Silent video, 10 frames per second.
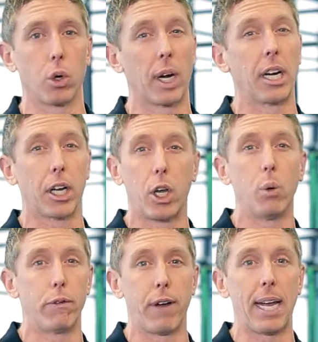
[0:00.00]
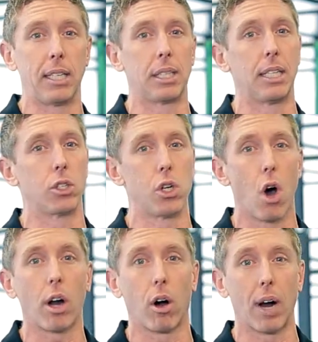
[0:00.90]
during an acute phase is
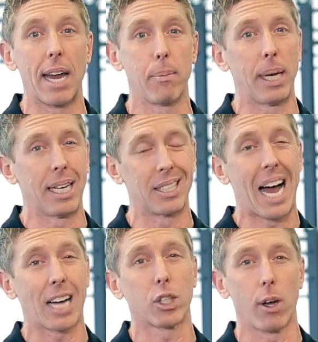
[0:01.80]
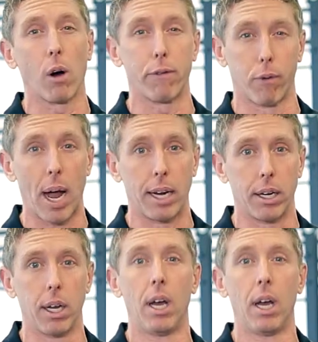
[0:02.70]
not our enemy, it's actually our friend.